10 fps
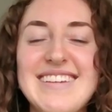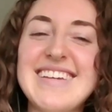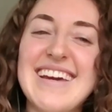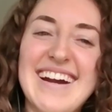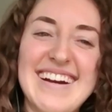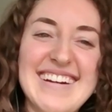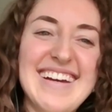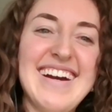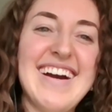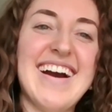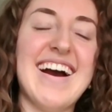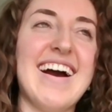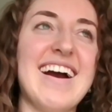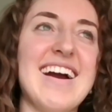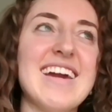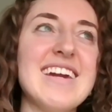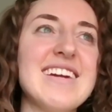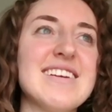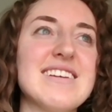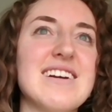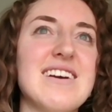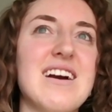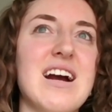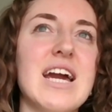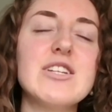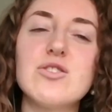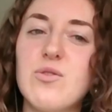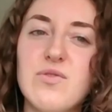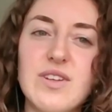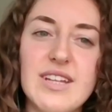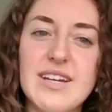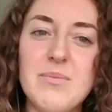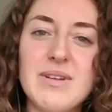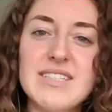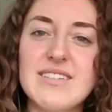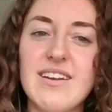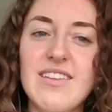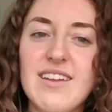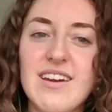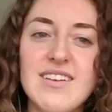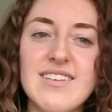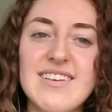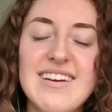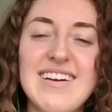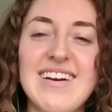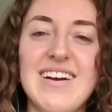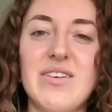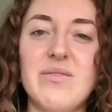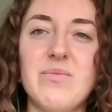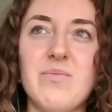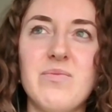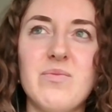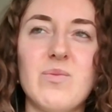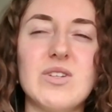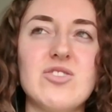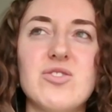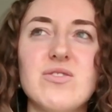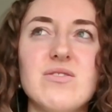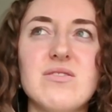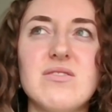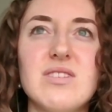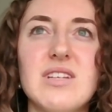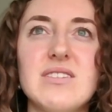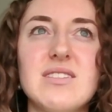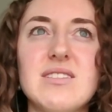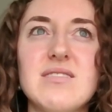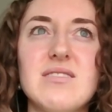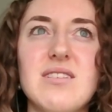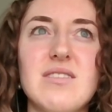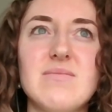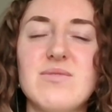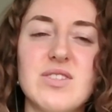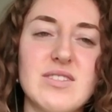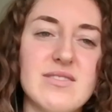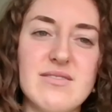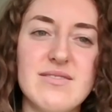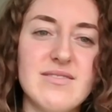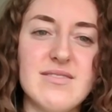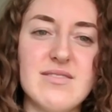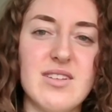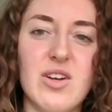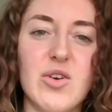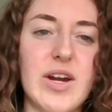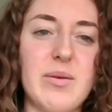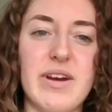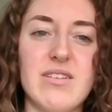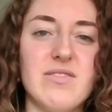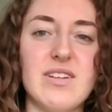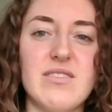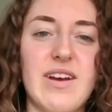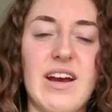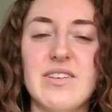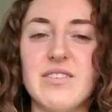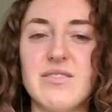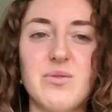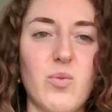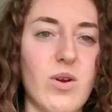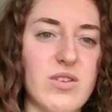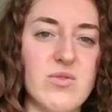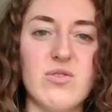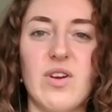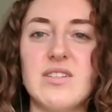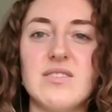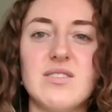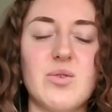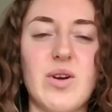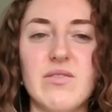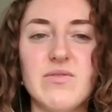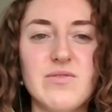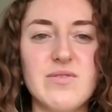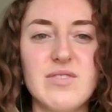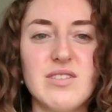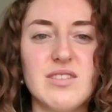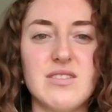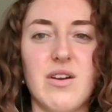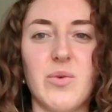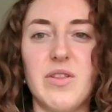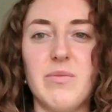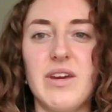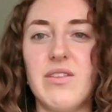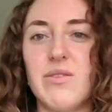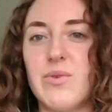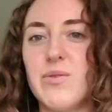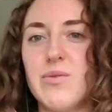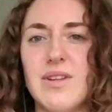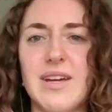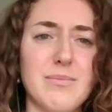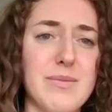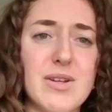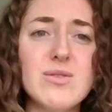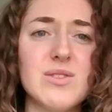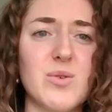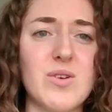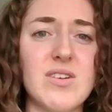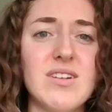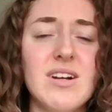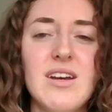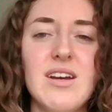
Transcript: yeah i i don't feel like i missed anything um which is a, just a great benefit of having wonderful friends who have stuck with me through like middle school